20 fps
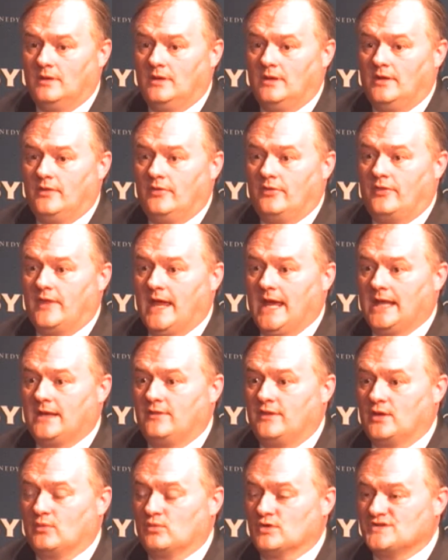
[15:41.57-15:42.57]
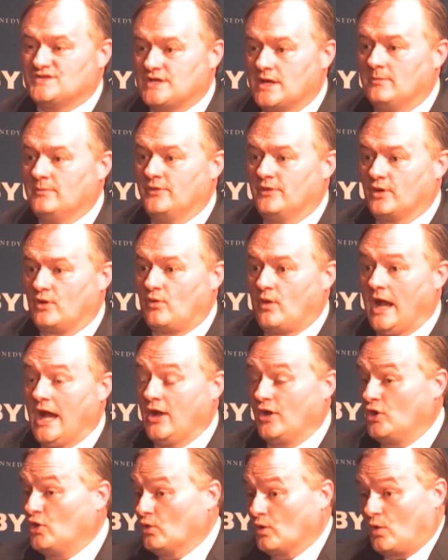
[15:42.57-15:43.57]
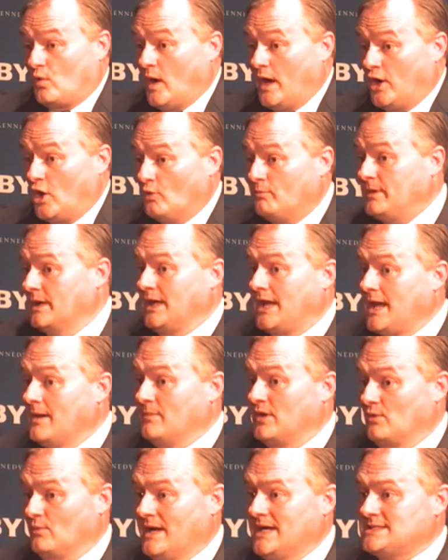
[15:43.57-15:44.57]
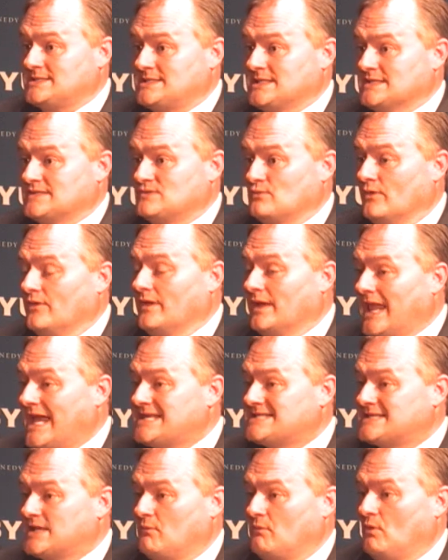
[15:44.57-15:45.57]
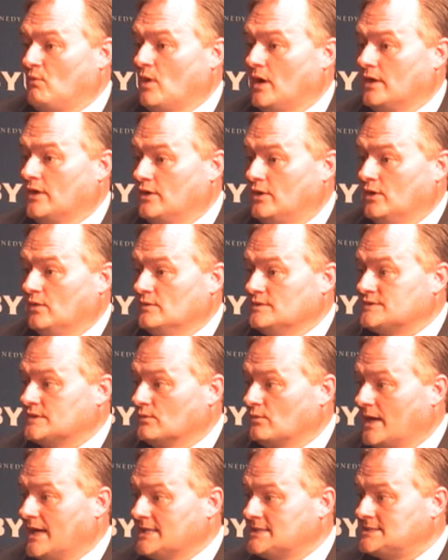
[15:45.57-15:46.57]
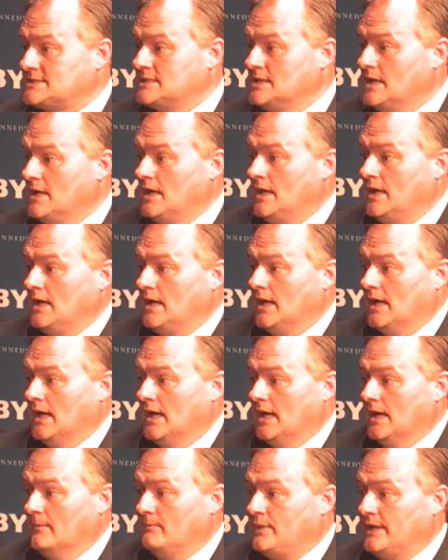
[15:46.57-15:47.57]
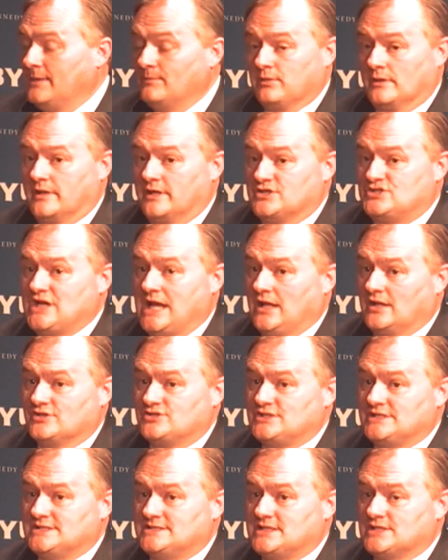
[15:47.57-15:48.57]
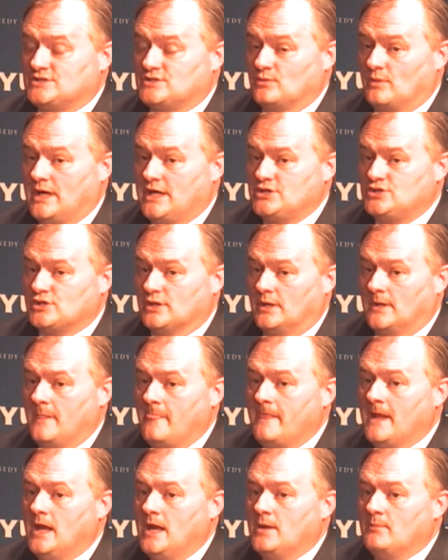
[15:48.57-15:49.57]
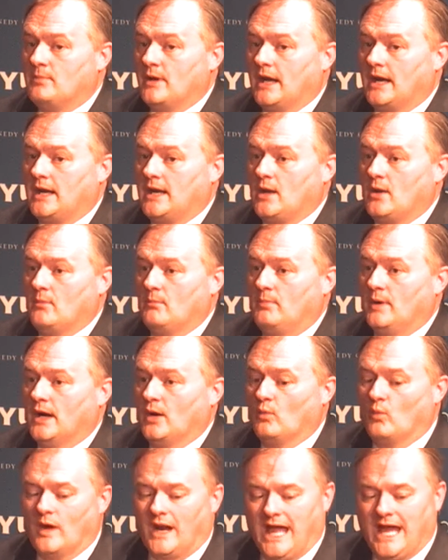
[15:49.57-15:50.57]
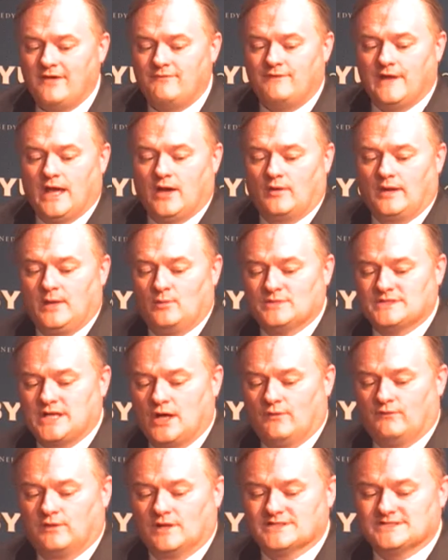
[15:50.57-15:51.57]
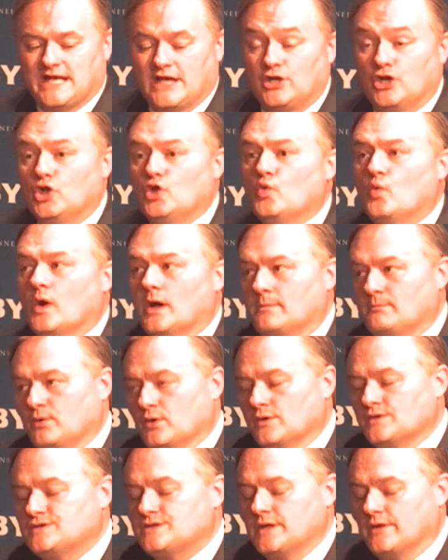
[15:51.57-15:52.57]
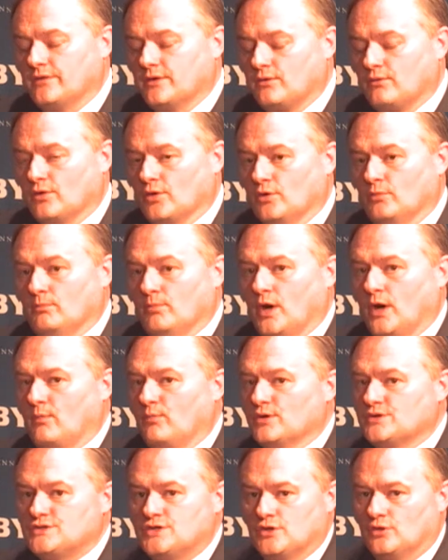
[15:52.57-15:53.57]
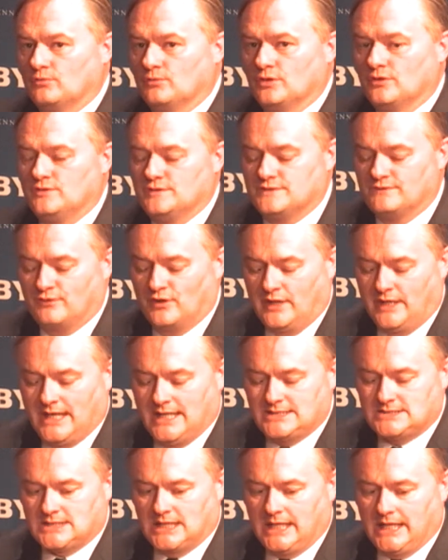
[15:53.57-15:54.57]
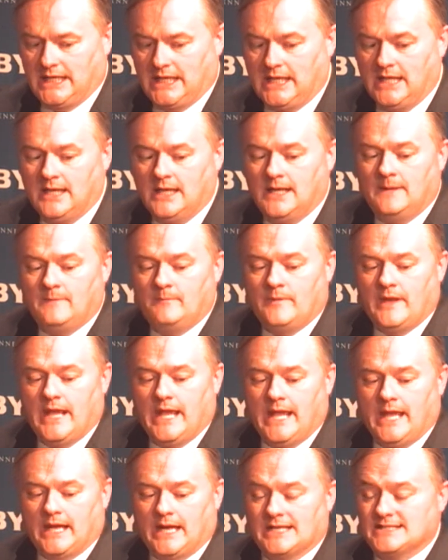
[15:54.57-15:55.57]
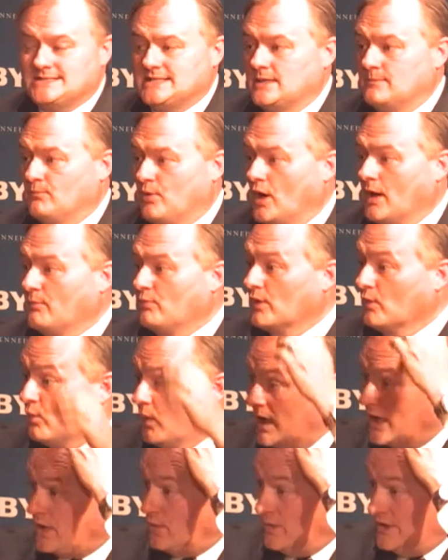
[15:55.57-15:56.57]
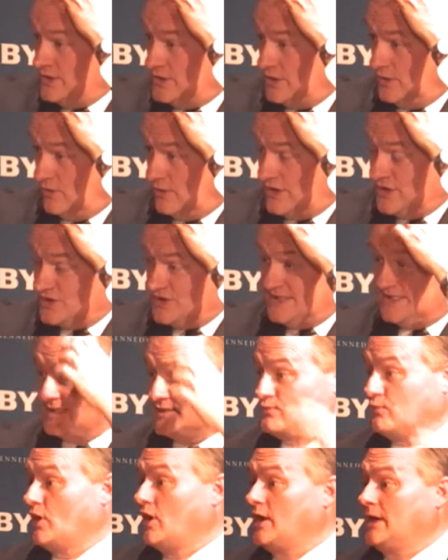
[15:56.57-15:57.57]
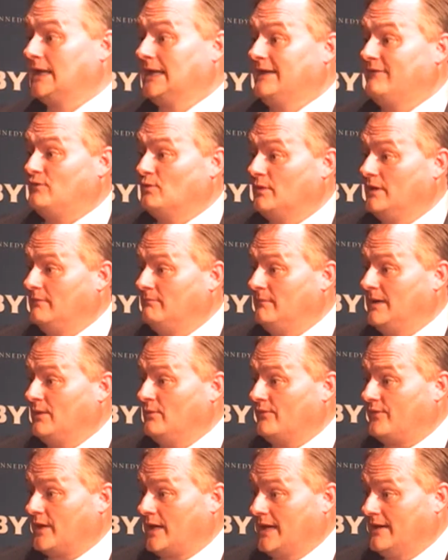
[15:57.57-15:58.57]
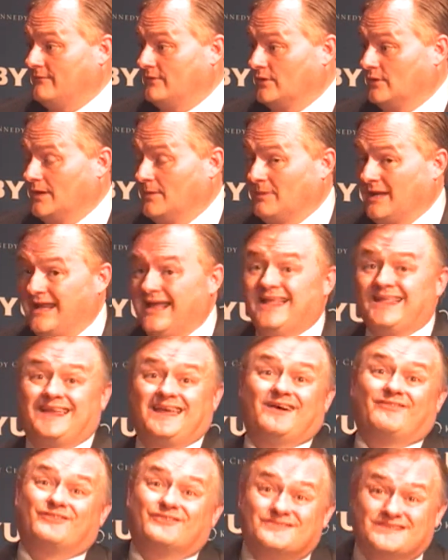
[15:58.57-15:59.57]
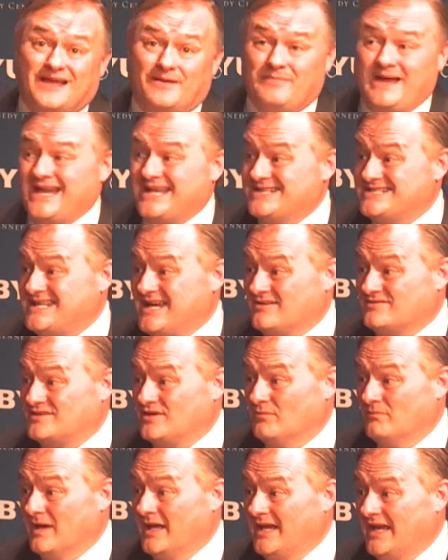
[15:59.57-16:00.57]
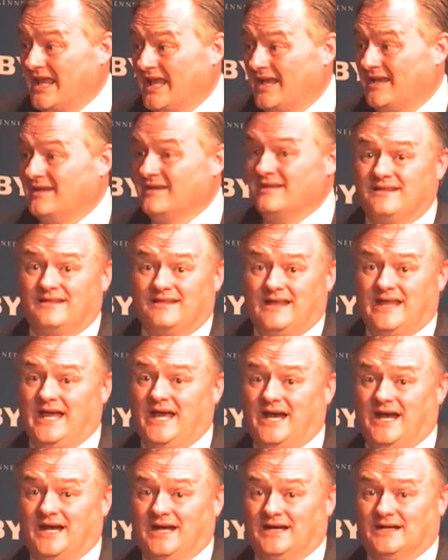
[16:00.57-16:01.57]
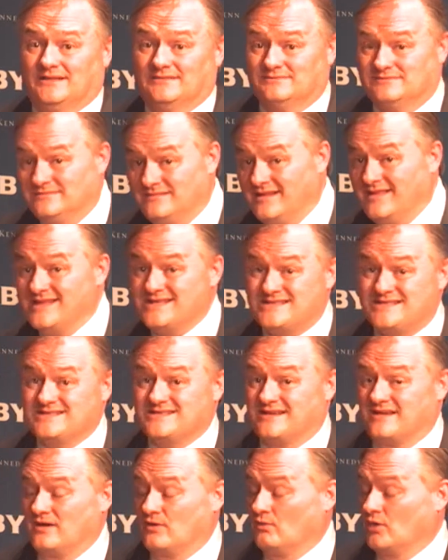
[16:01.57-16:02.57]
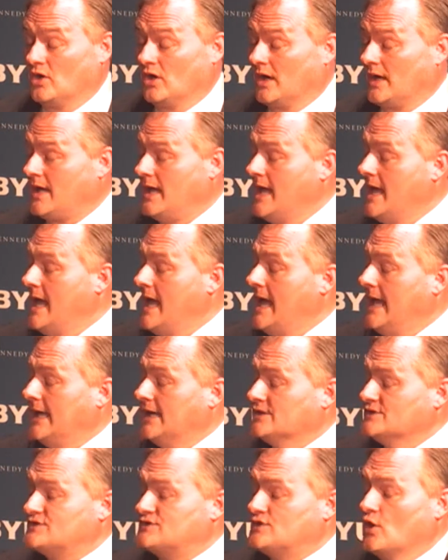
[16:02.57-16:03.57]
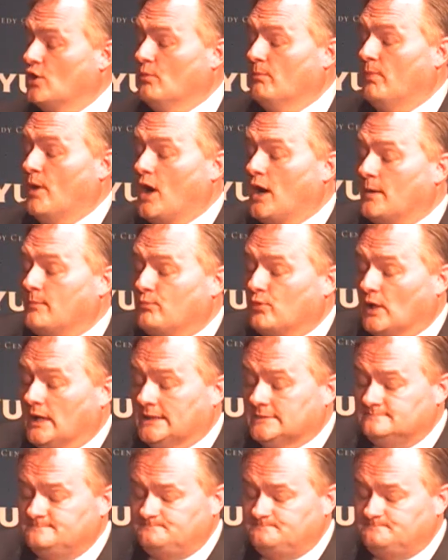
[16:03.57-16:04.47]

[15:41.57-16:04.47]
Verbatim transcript: That there were some in the crowd who were quite open, "Come and arrest us." Well, the last thing we want to do is arrest people in a challenging situation. But what I found was helpful is I knew one person in the group, Barbara Toomer, who's a very nice lady, and I said, "Barbara, what can we do?" Because she says, "We're not going to leave till we meet with the governor." I'm like, "Governor's not back in town till Monday. This isn't going to work." And so Barbara,